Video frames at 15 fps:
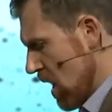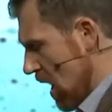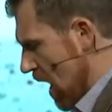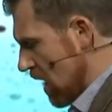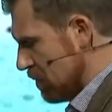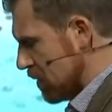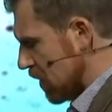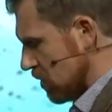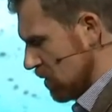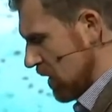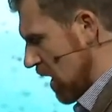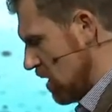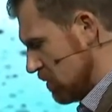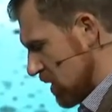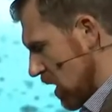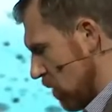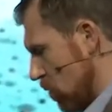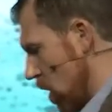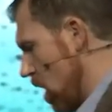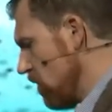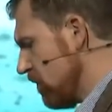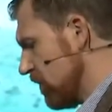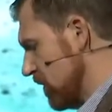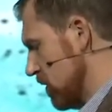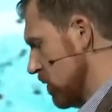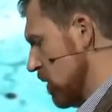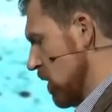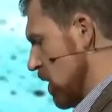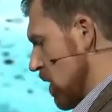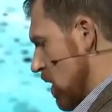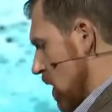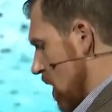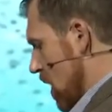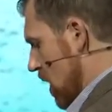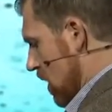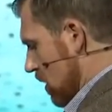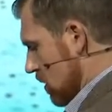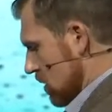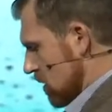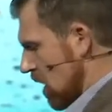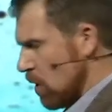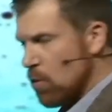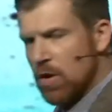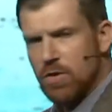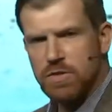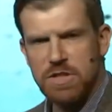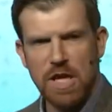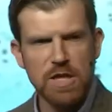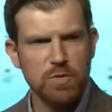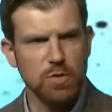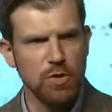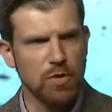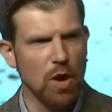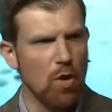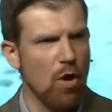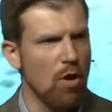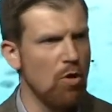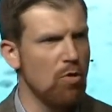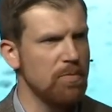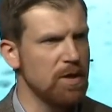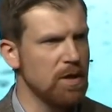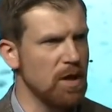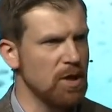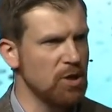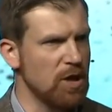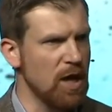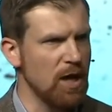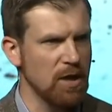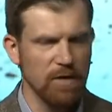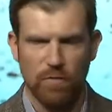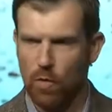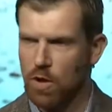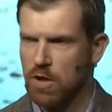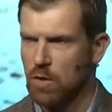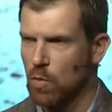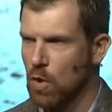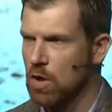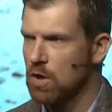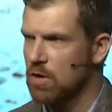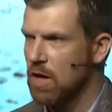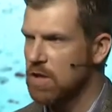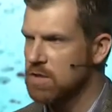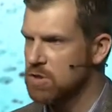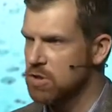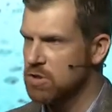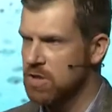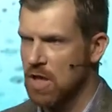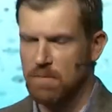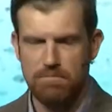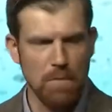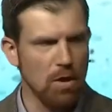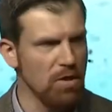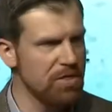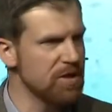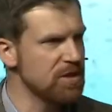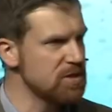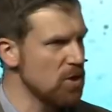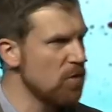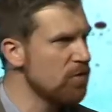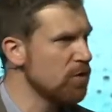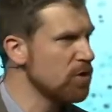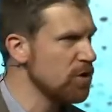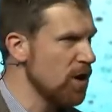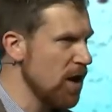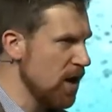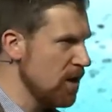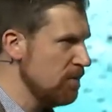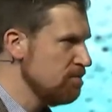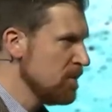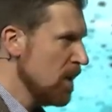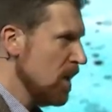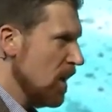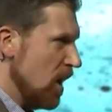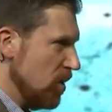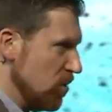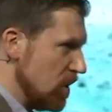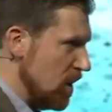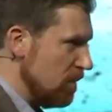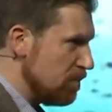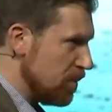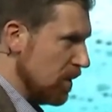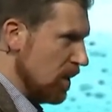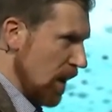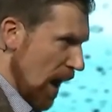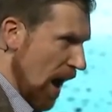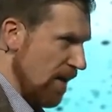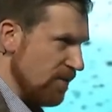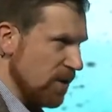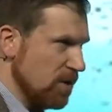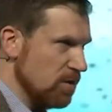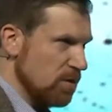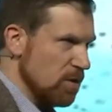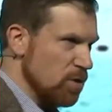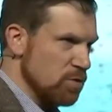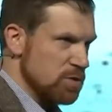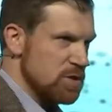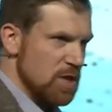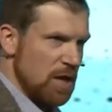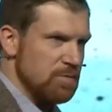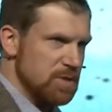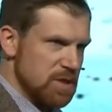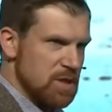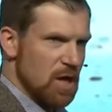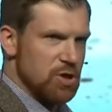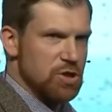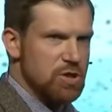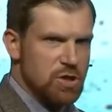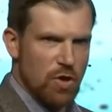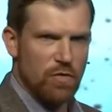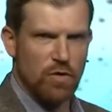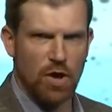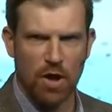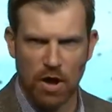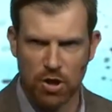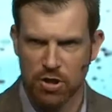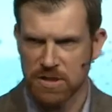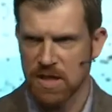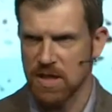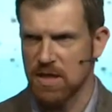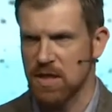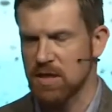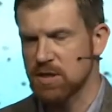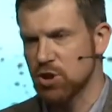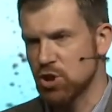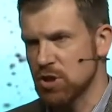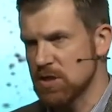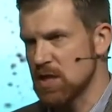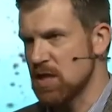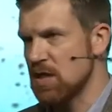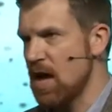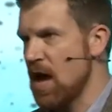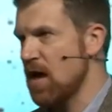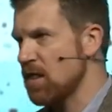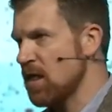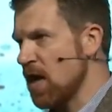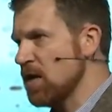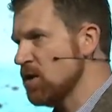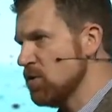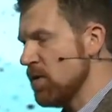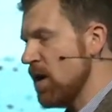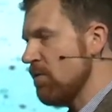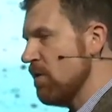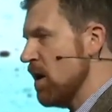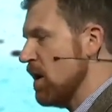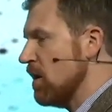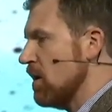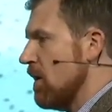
had a particular day that was kind of rough and uh, kind of one of those days when you go home and, and you can't leave work at work, right? So you just kind of mull things over in your head and you keep having those same discussions over in your head. I could have said this, should have said that, I didn't do that right.